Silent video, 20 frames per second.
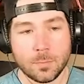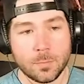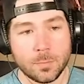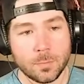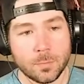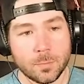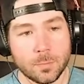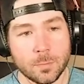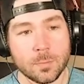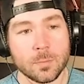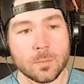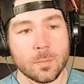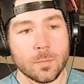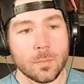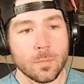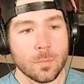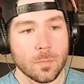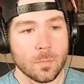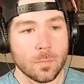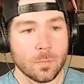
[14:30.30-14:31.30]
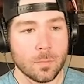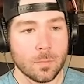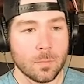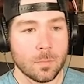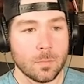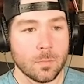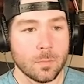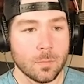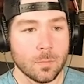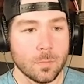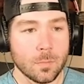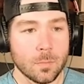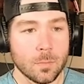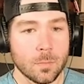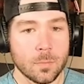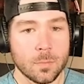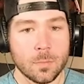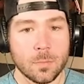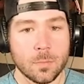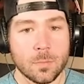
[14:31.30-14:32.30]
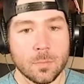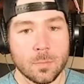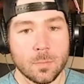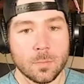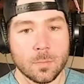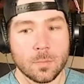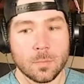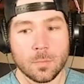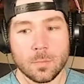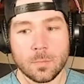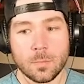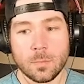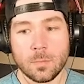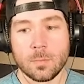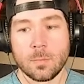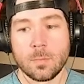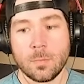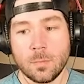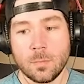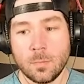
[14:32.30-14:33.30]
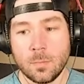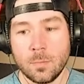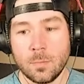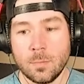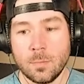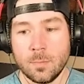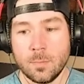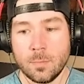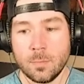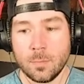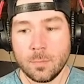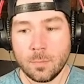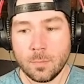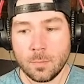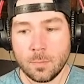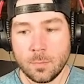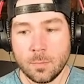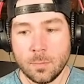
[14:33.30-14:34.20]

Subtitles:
(not speaking)